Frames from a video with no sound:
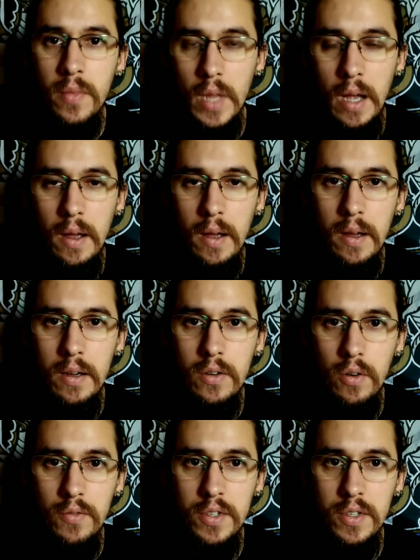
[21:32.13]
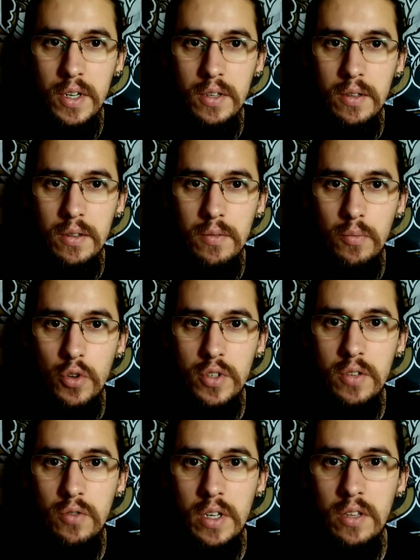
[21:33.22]
uh, conversation most
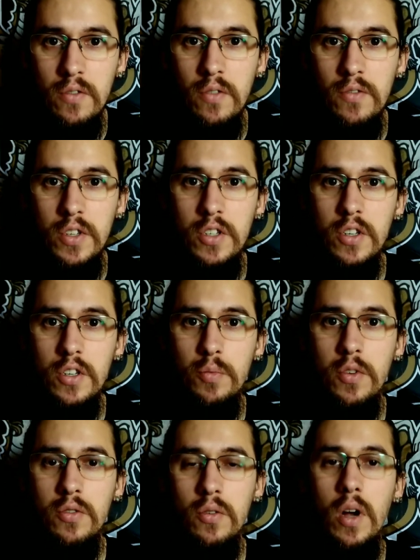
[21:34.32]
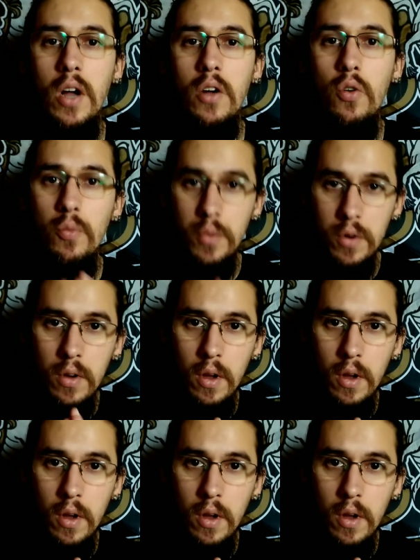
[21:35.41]
interactive conversation as possible so I hope